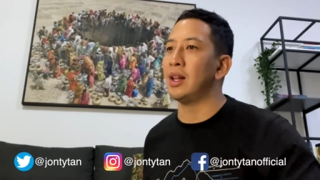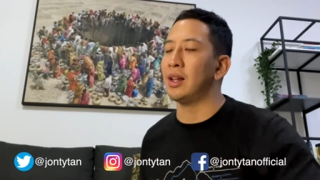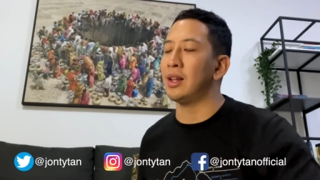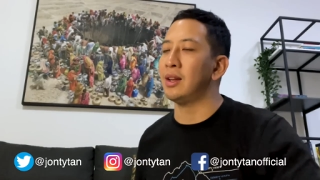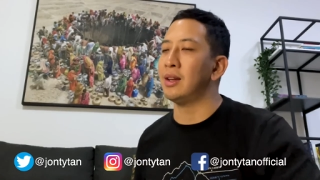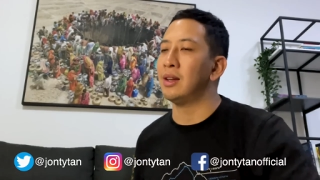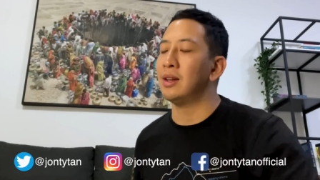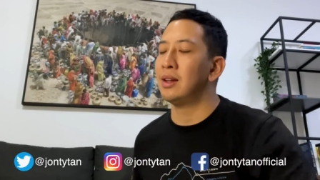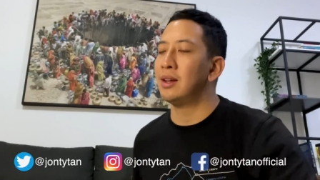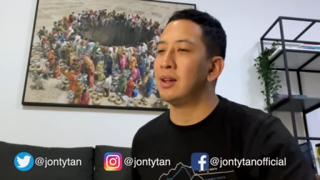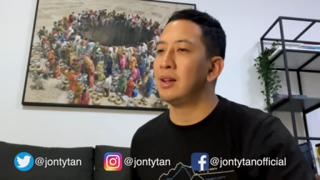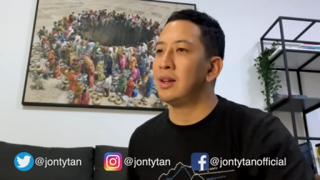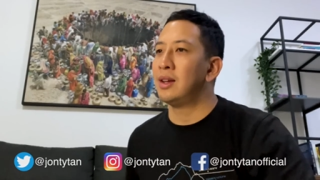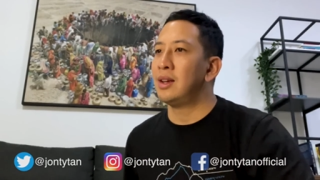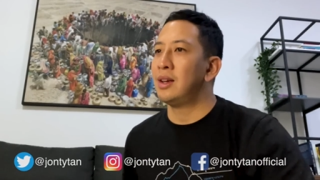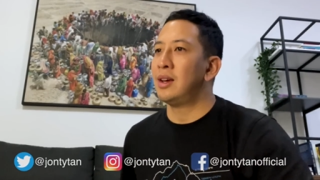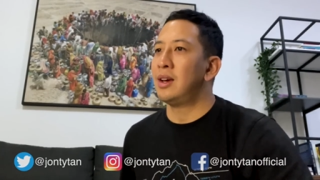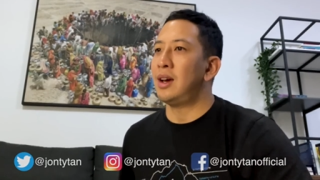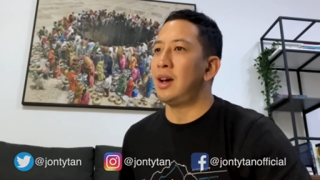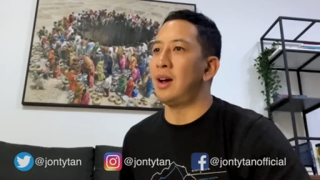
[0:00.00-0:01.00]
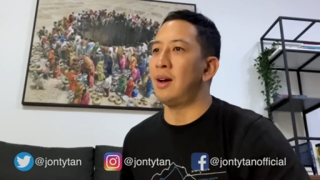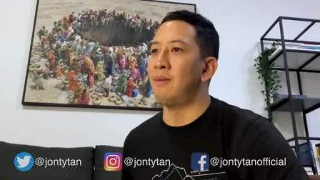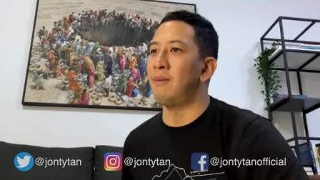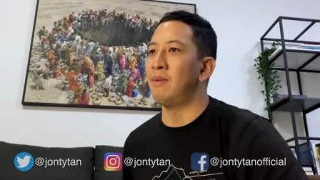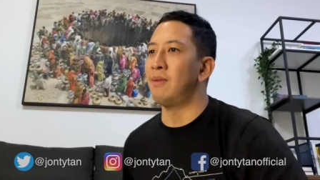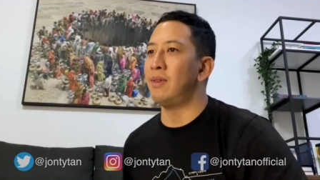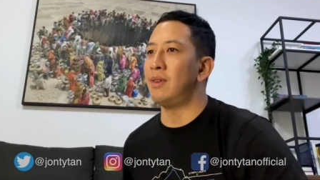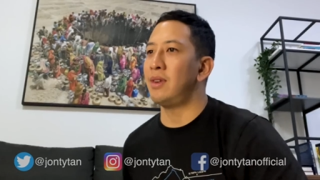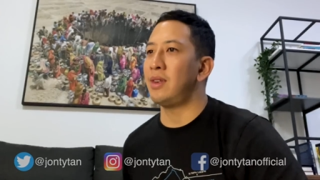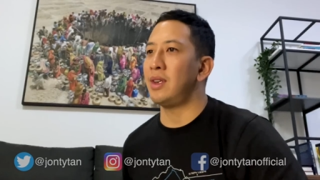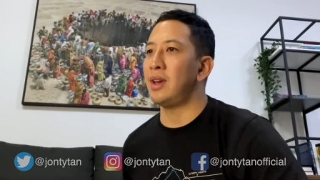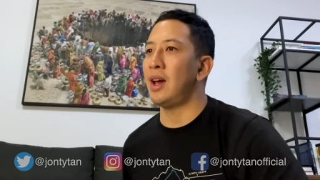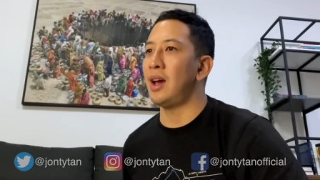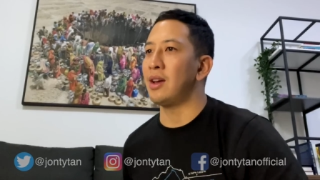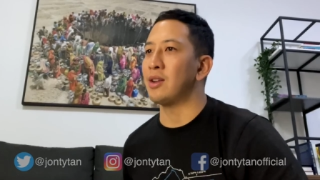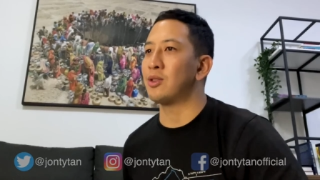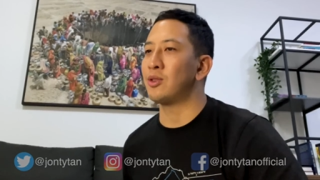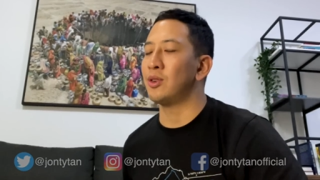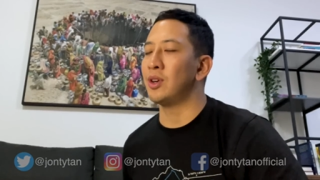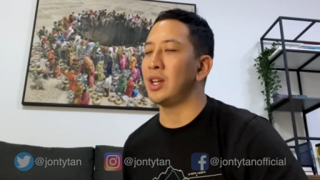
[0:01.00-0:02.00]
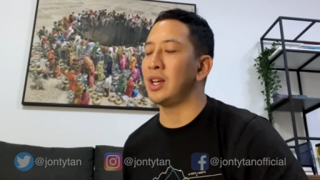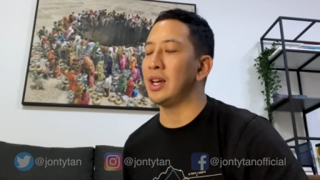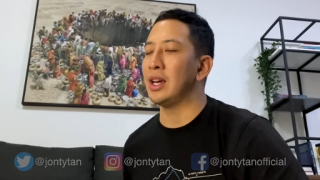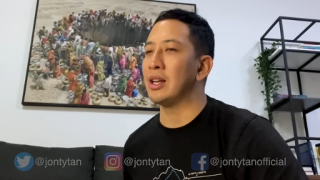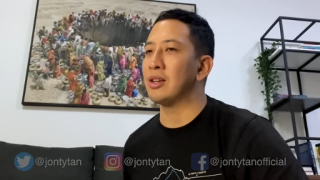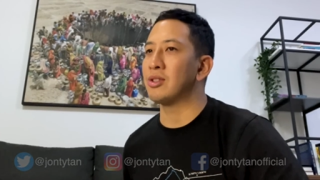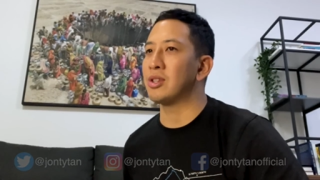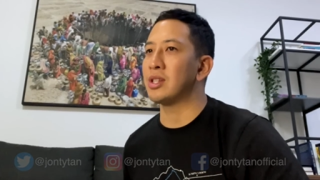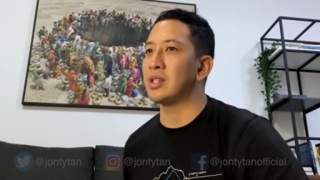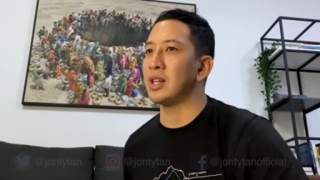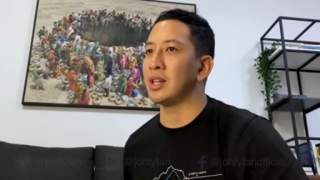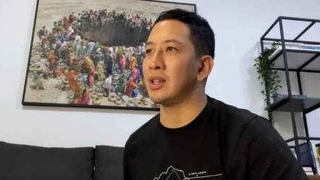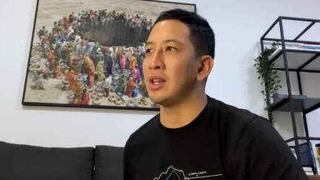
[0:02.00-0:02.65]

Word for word: And um, yeah, it's really interesting.